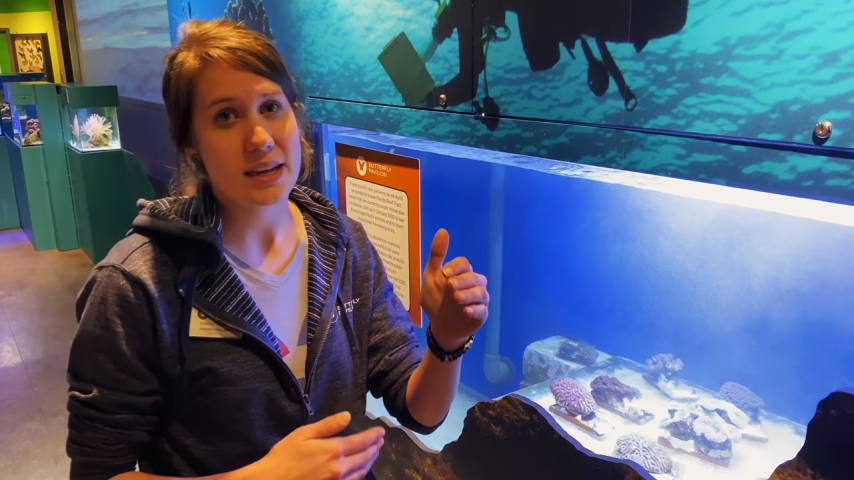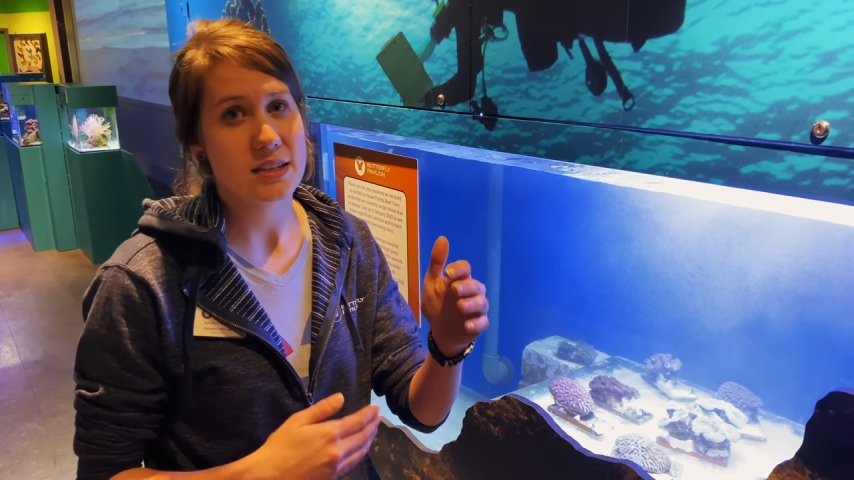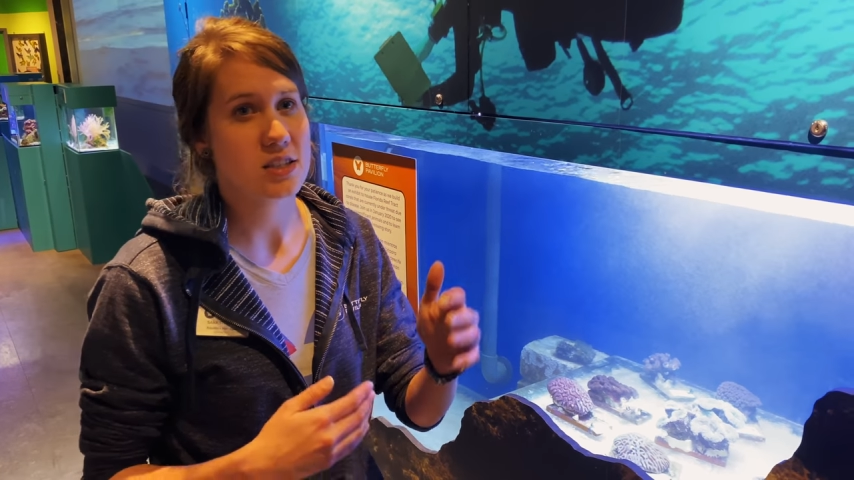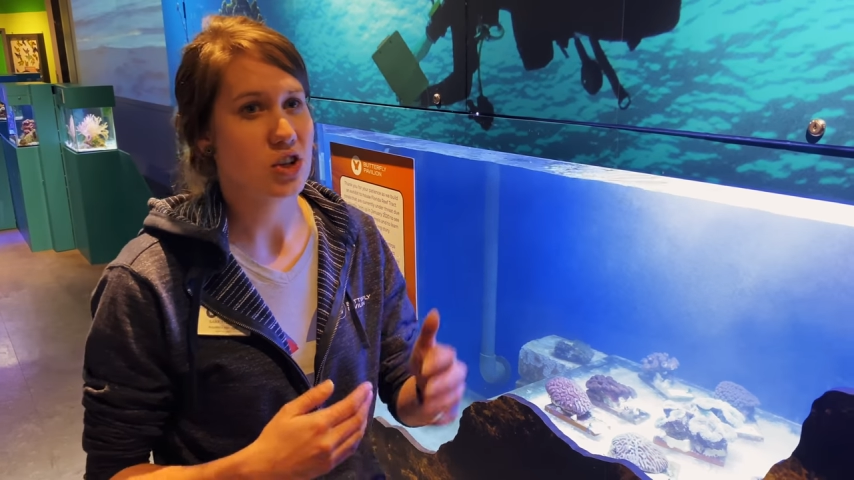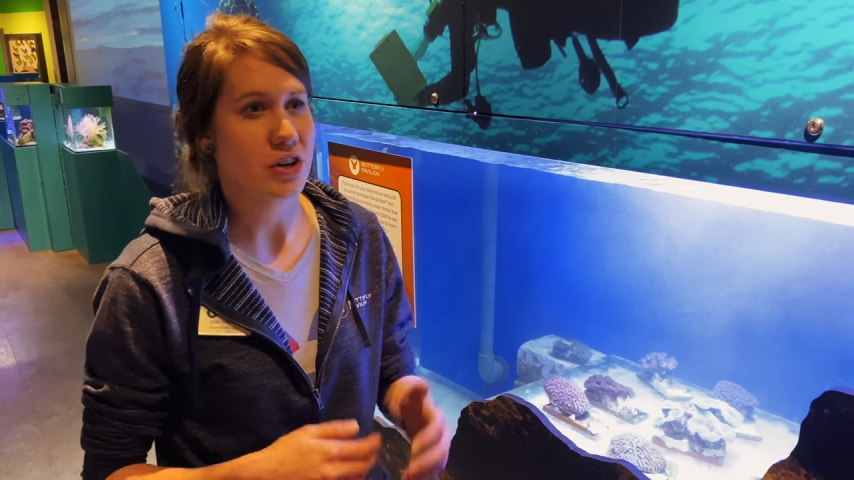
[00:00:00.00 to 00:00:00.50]

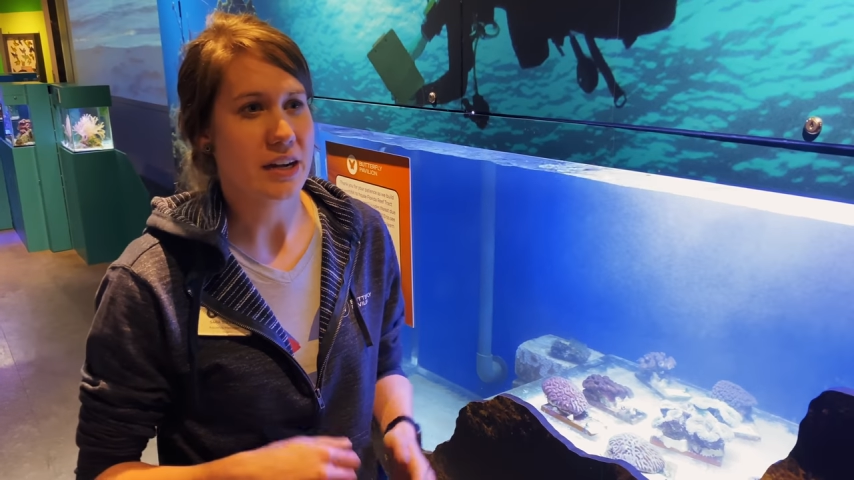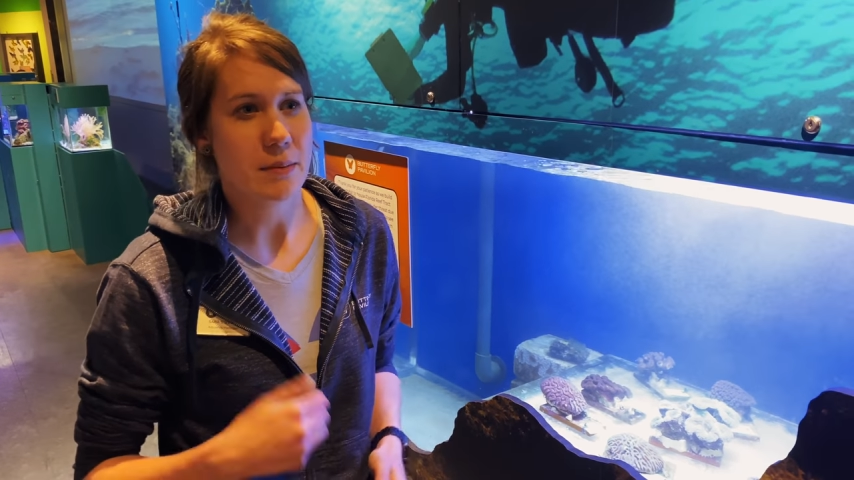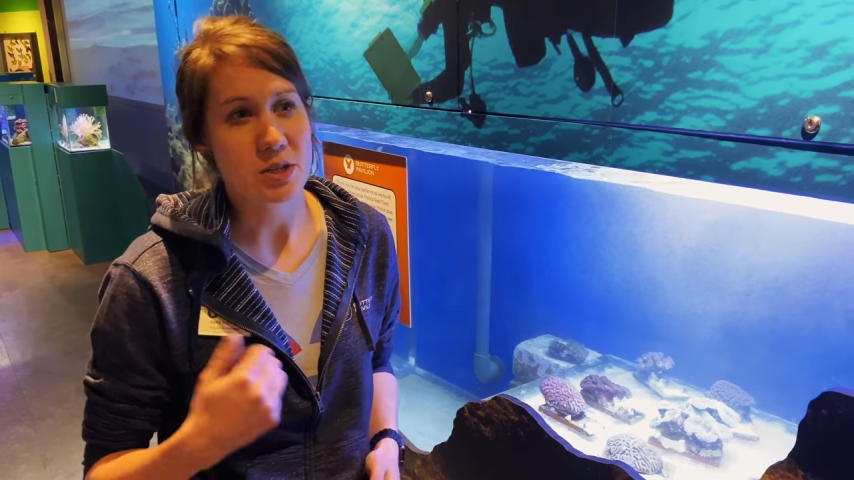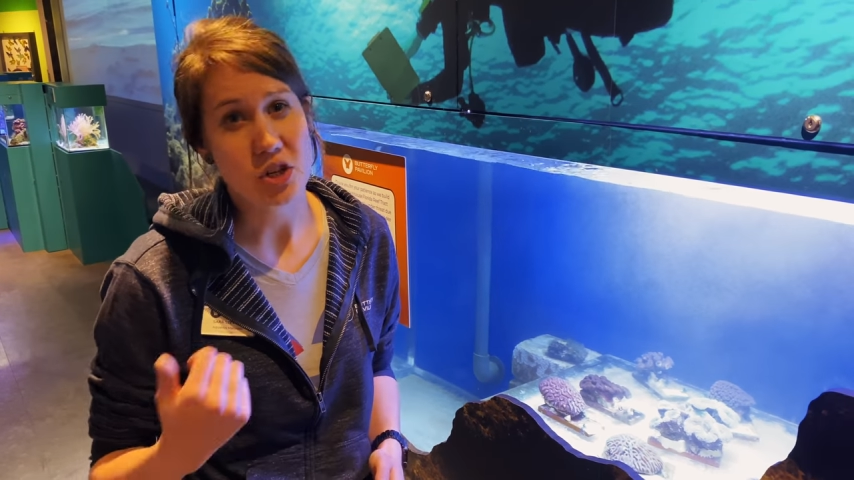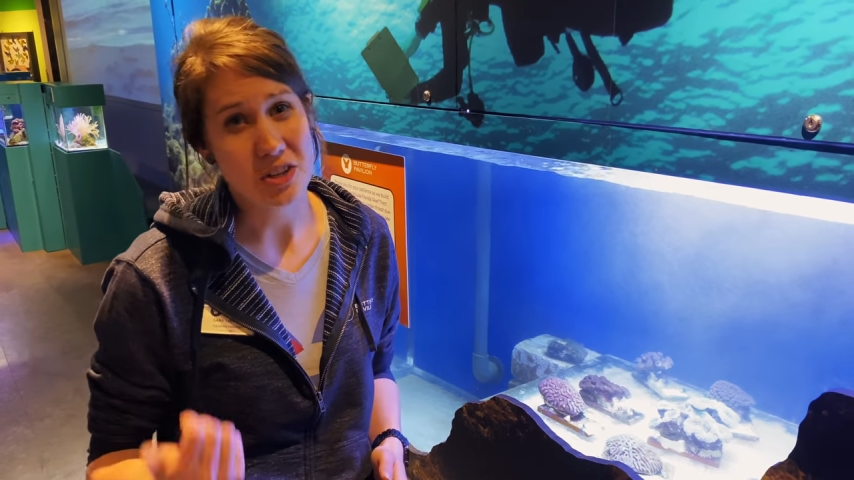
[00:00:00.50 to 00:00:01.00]
It's turning
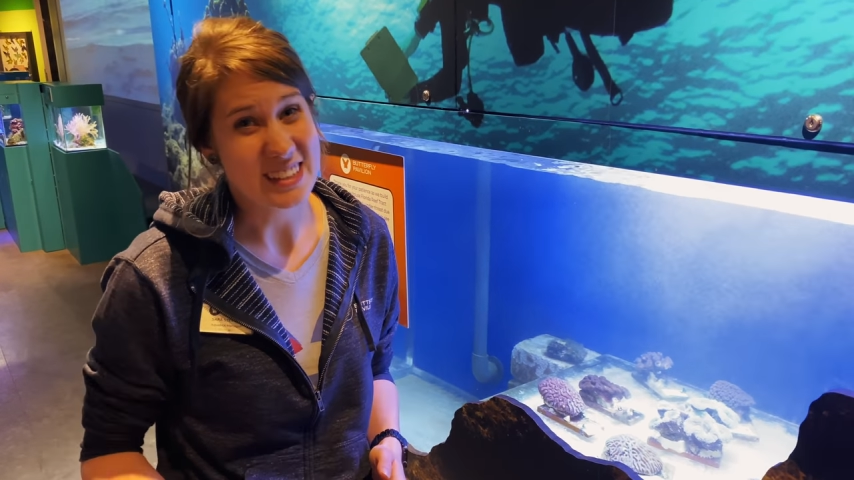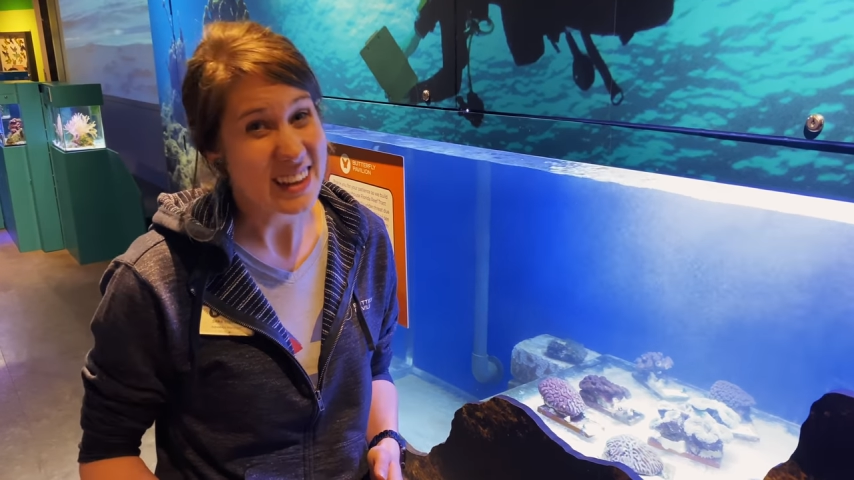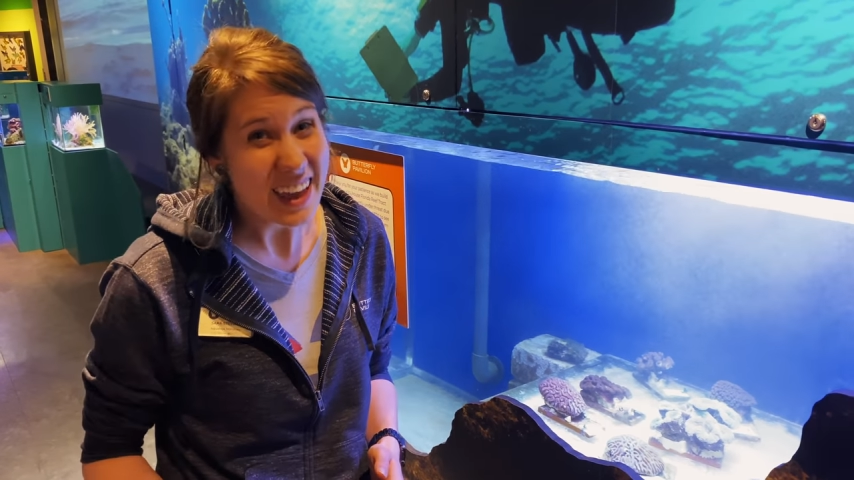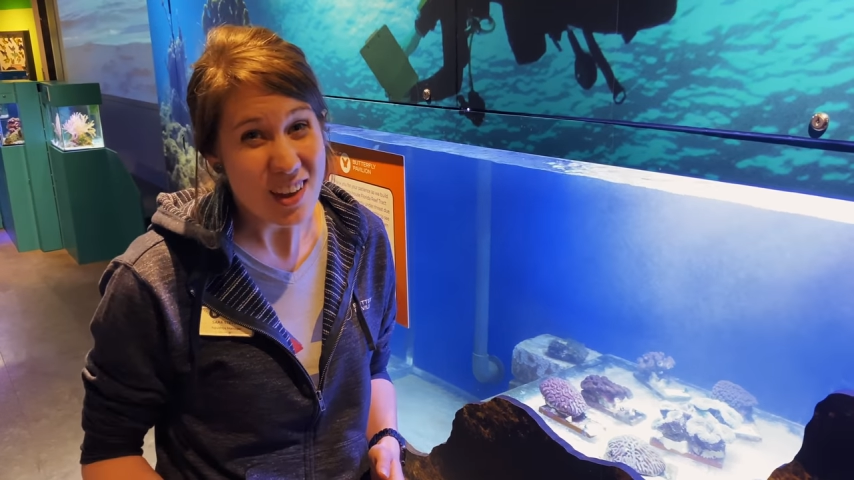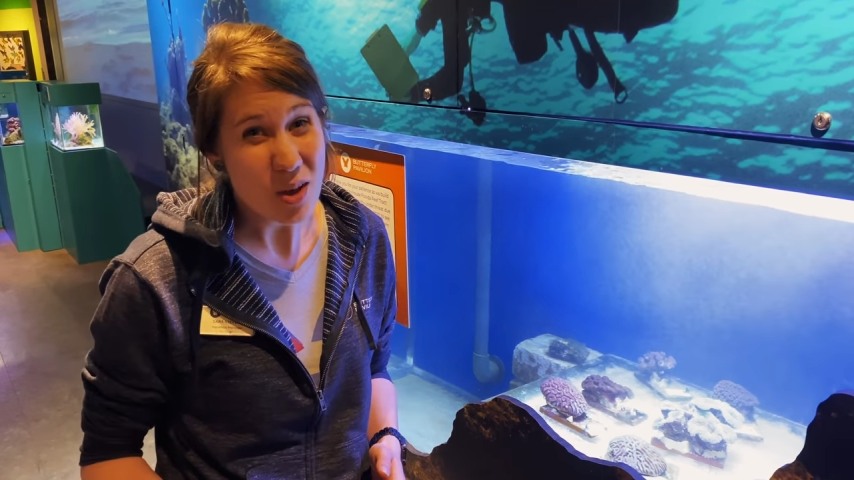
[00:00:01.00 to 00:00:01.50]
up in Turks and
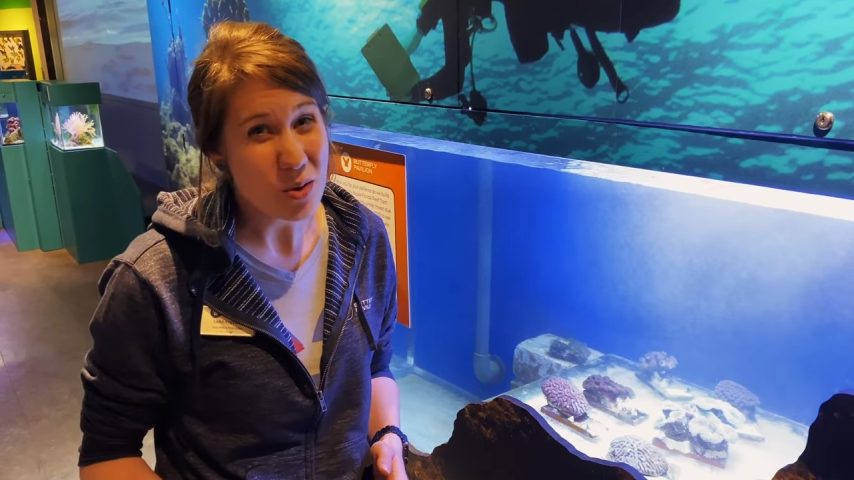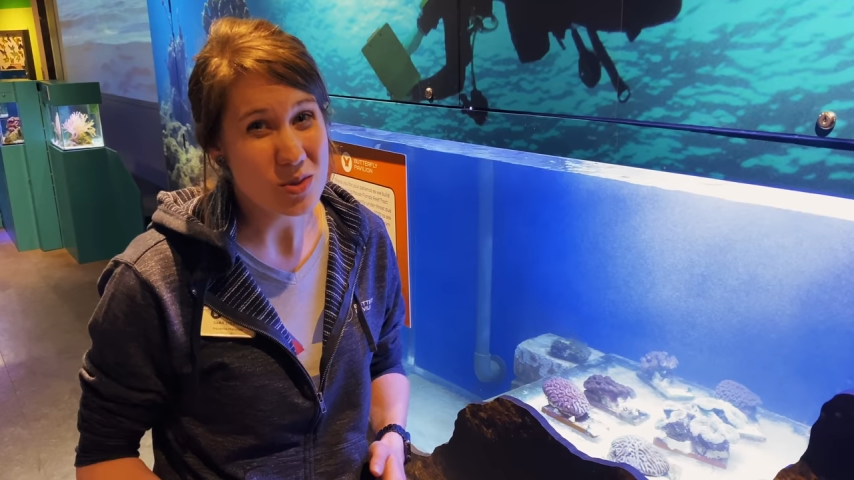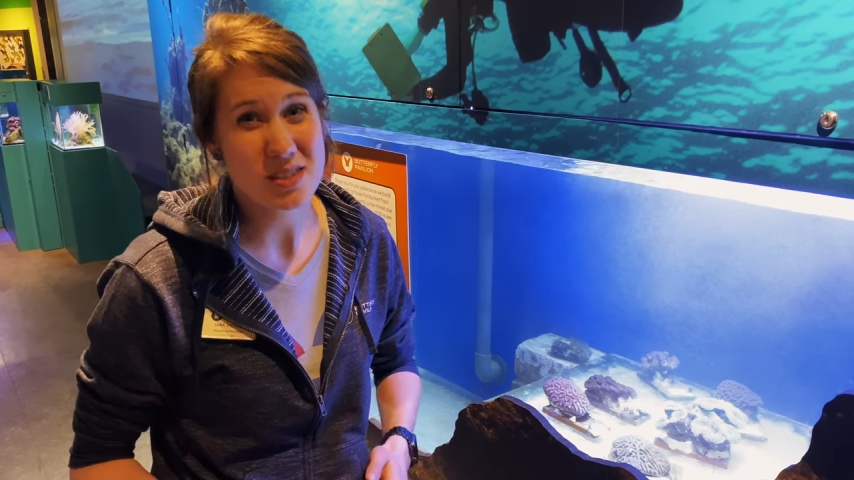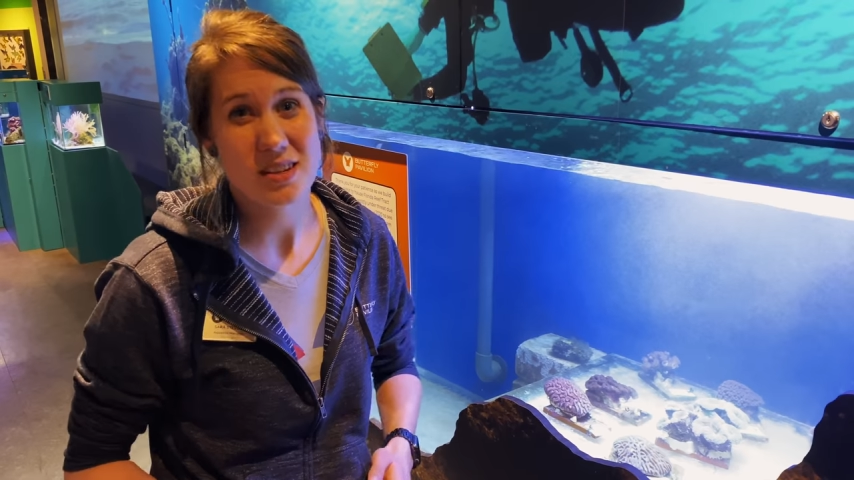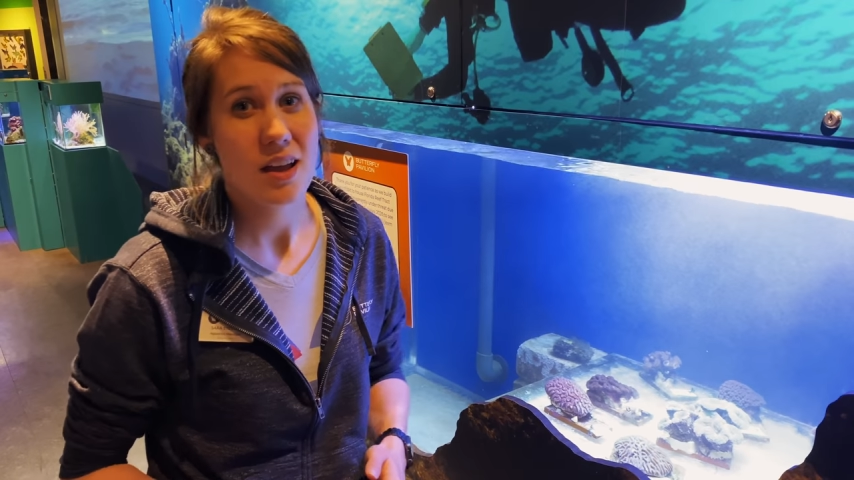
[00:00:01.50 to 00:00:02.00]

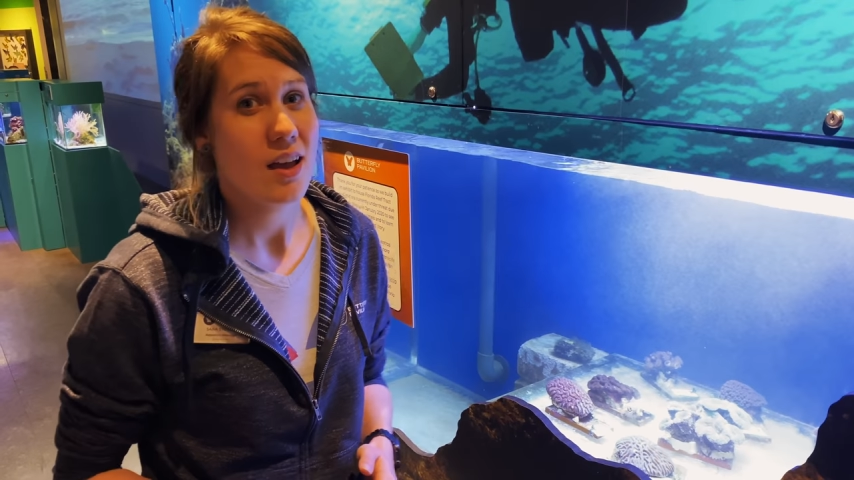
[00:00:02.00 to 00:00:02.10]
Caicos.